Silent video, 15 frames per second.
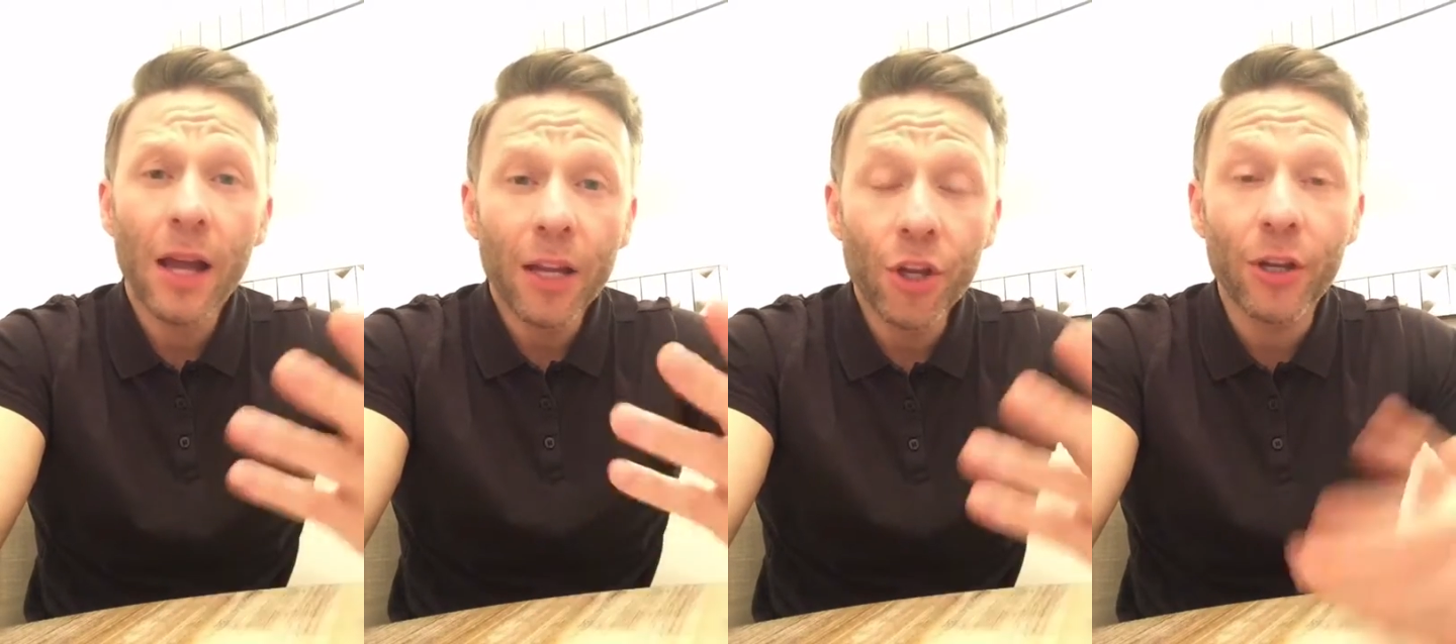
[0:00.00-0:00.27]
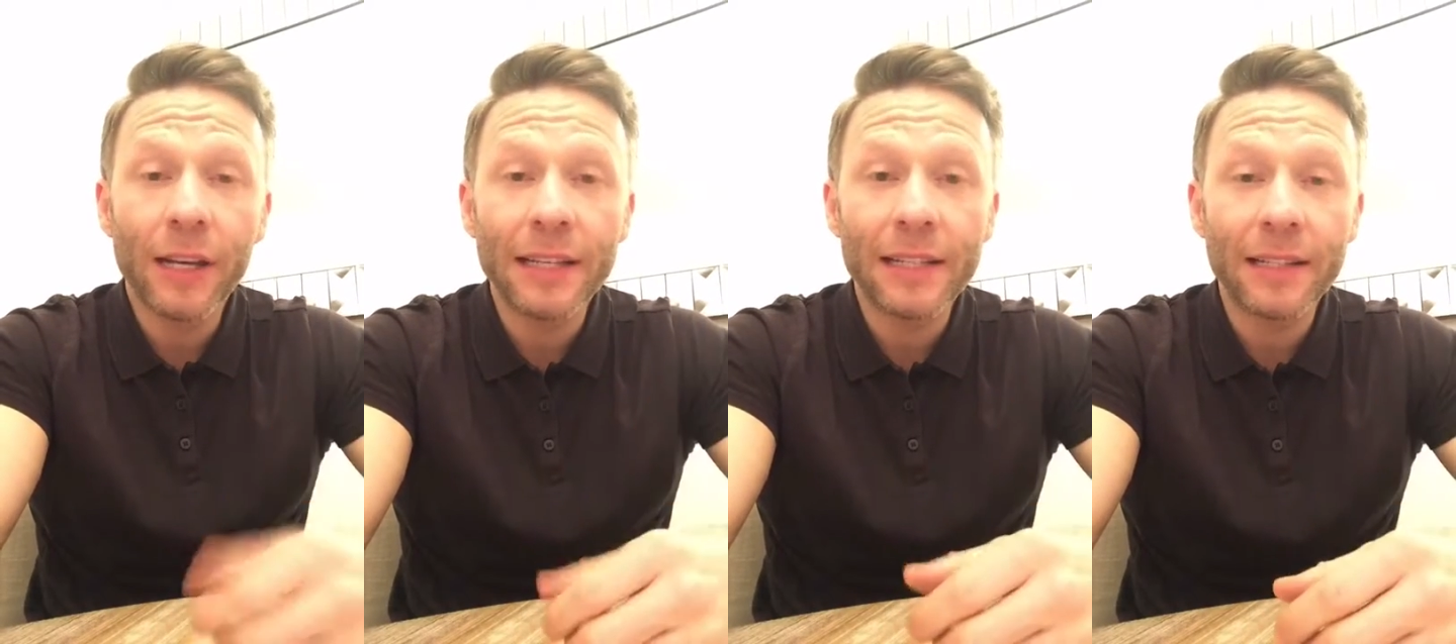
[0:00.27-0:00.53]
You
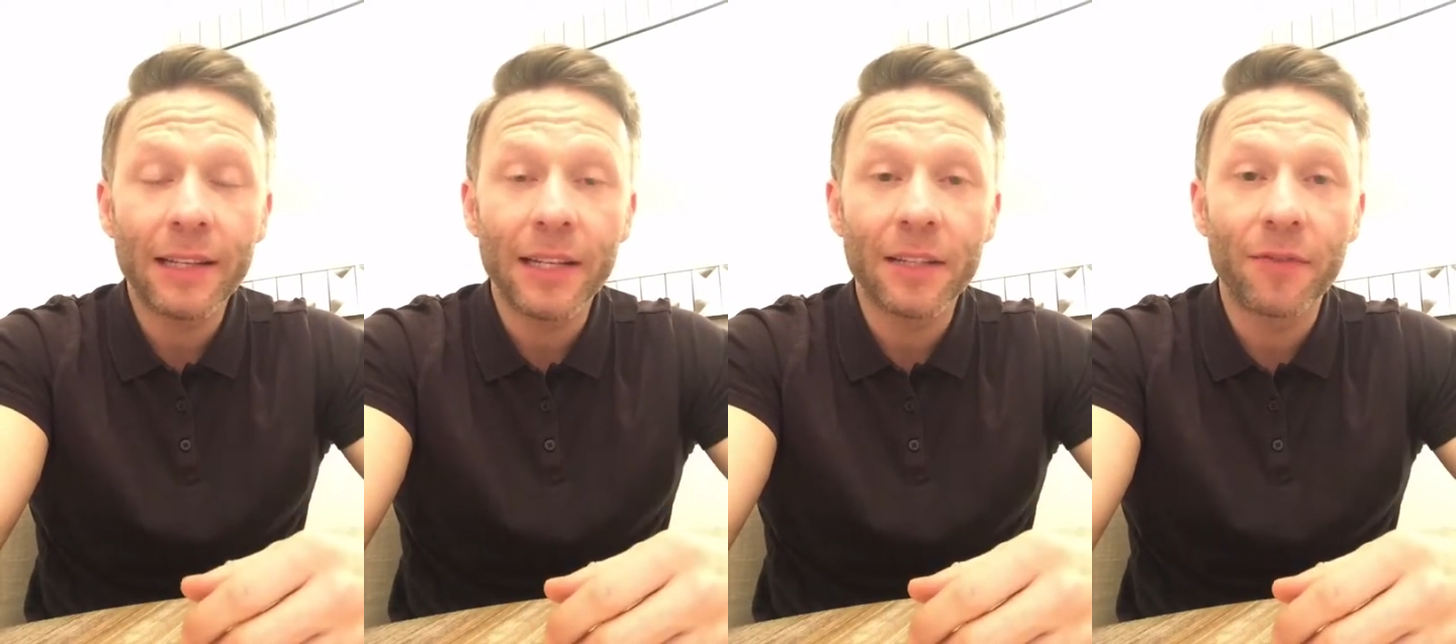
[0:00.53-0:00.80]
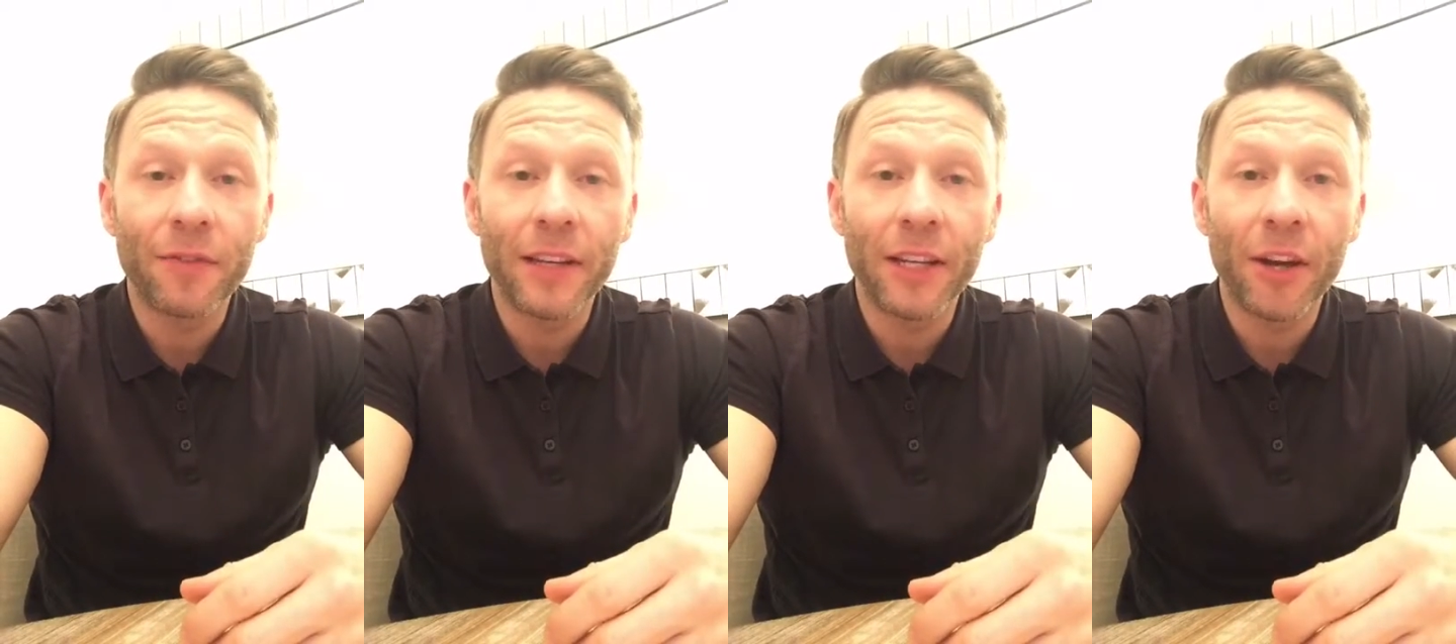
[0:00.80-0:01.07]
can listen to
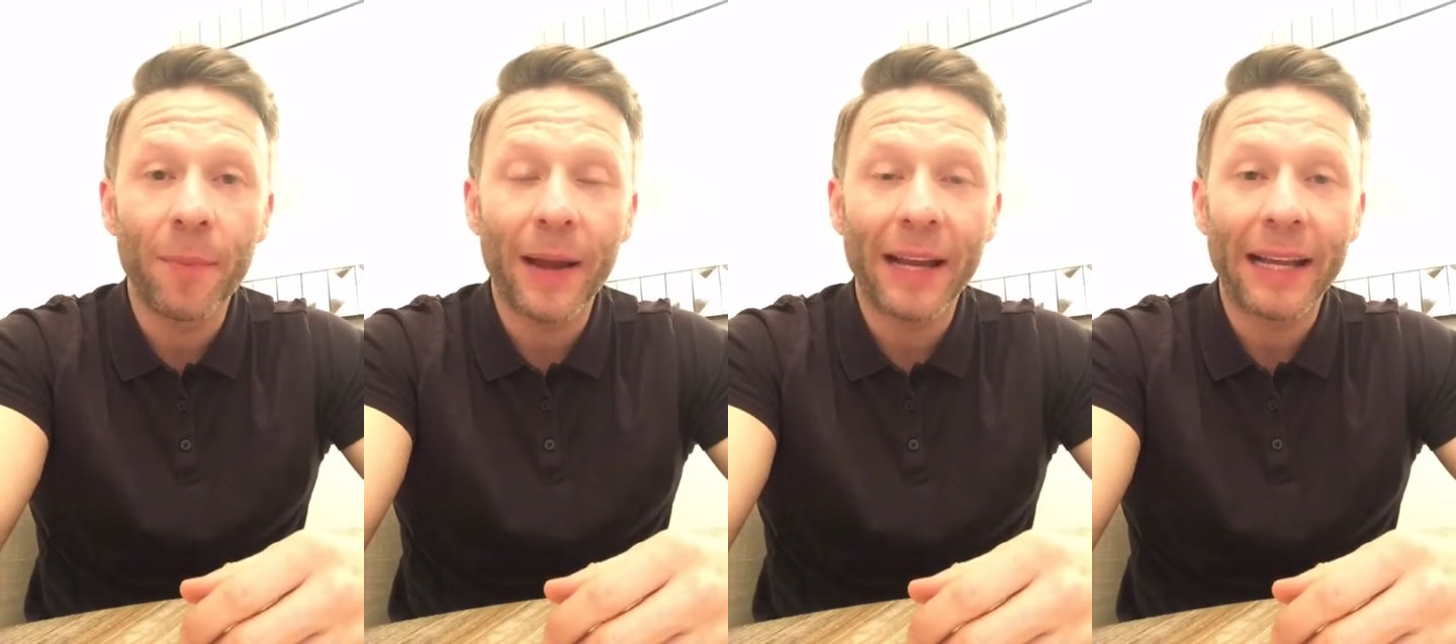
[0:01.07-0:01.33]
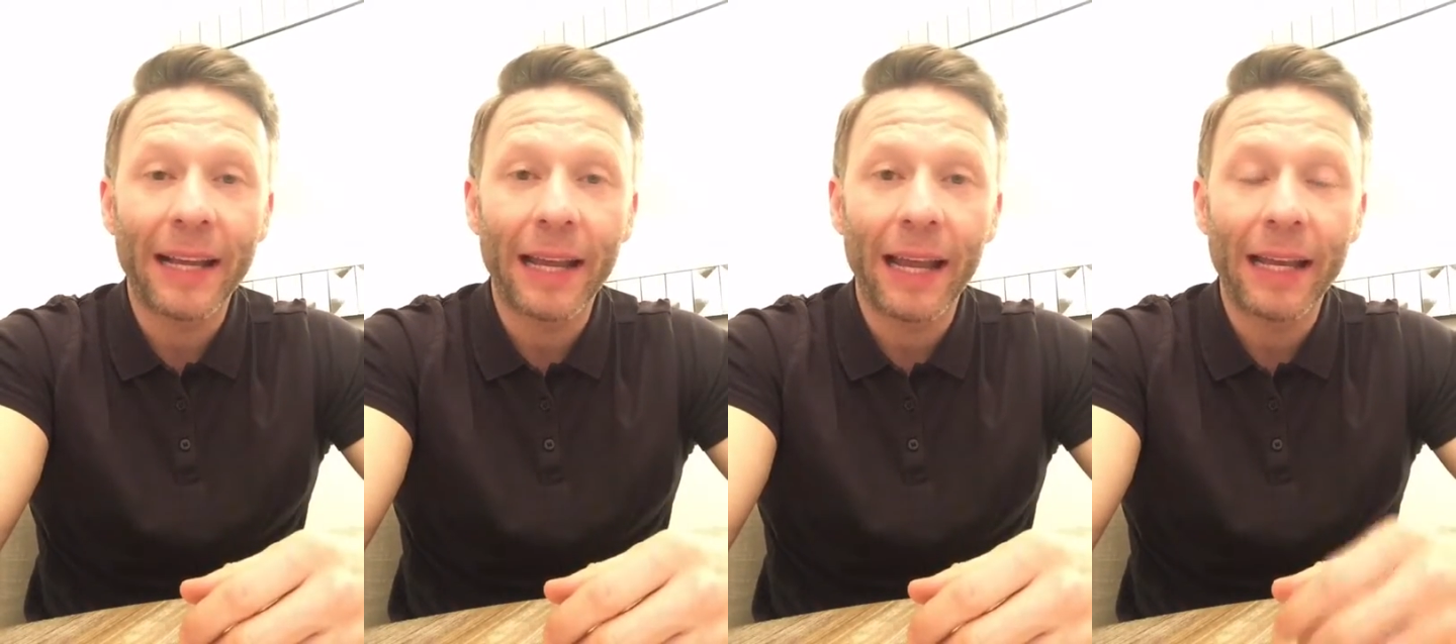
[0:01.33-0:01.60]
this video
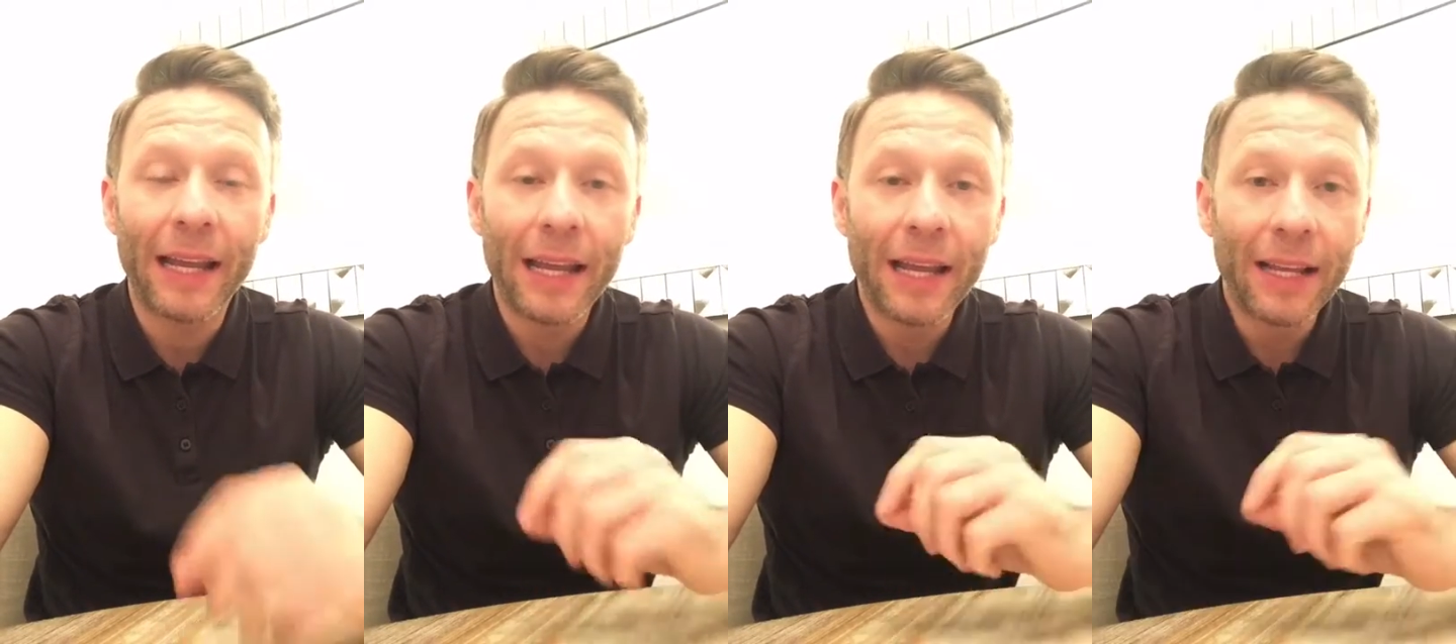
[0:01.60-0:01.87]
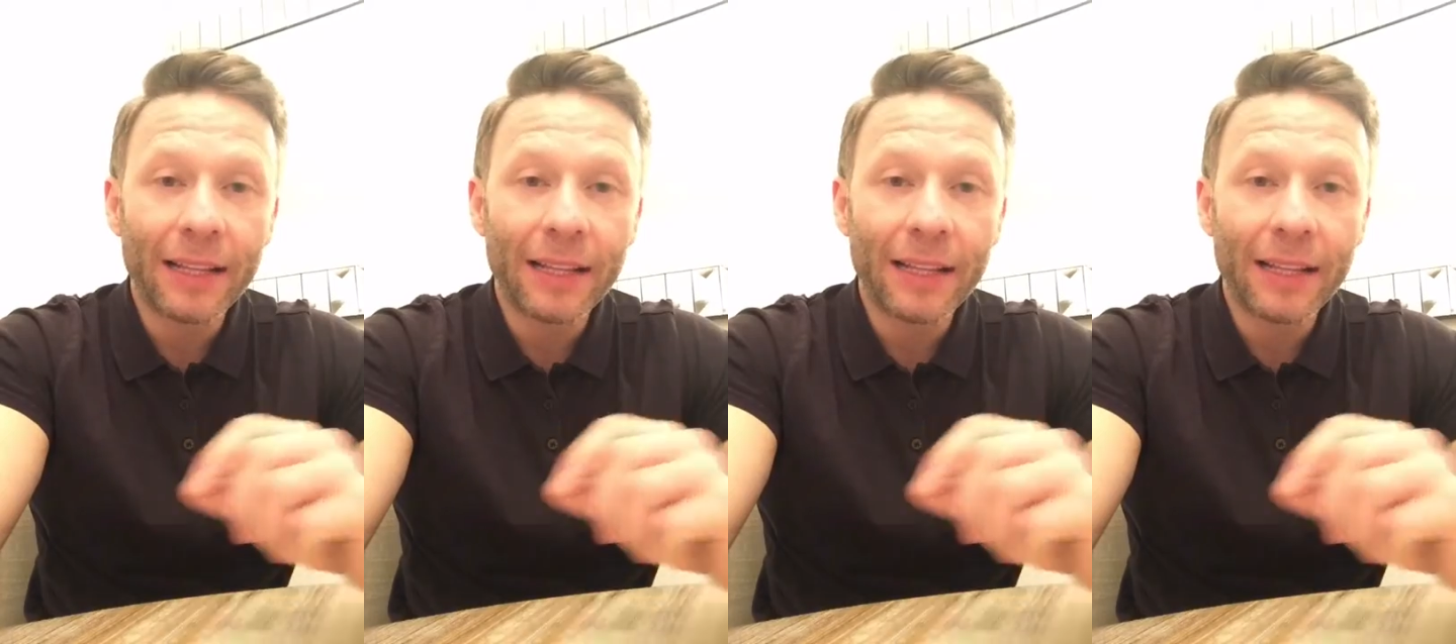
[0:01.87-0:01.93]
back again,